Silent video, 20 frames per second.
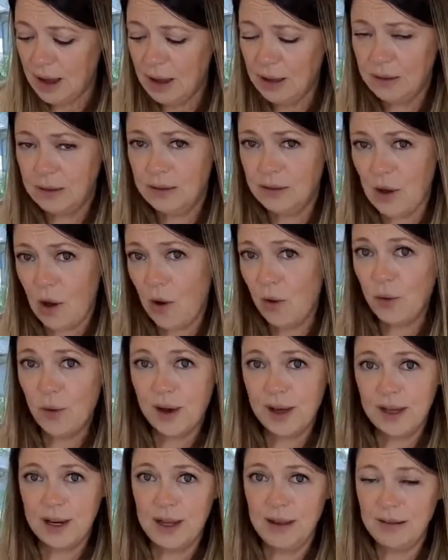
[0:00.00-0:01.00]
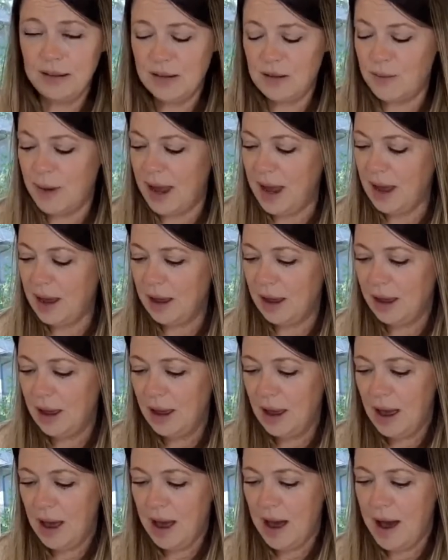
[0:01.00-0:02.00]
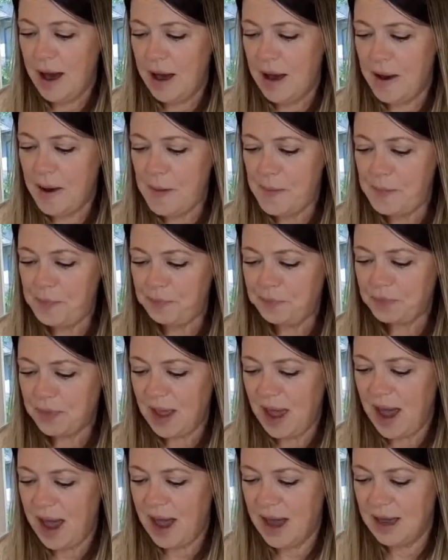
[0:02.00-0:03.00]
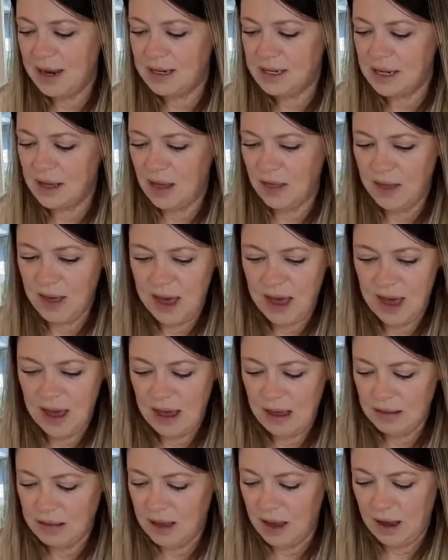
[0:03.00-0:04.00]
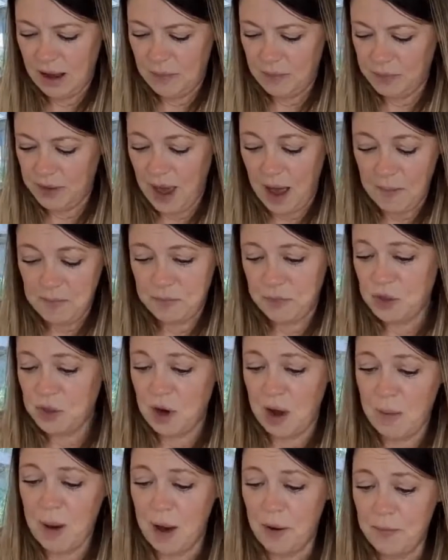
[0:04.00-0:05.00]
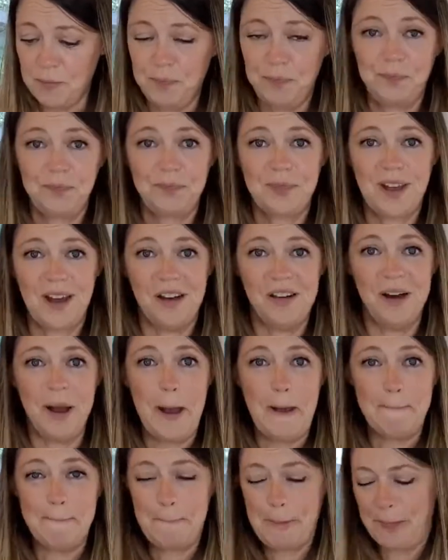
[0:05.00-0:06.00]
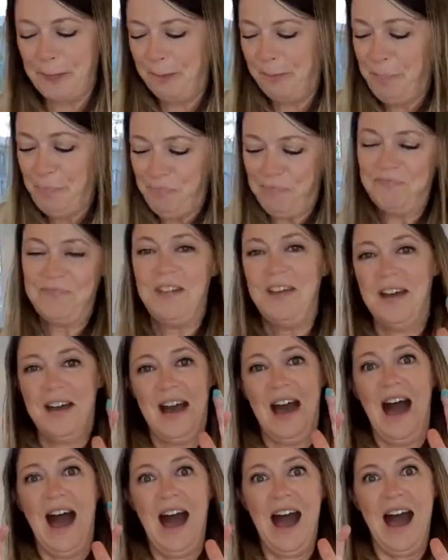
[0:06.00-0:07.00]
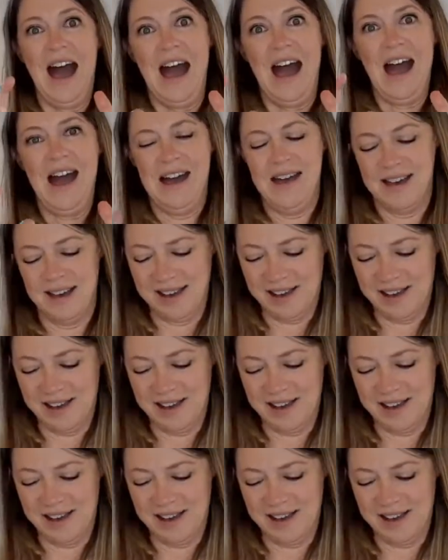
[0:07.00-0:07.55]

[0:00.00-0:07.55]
So quick and easy to make. And yeah, try them out. All right. Ah!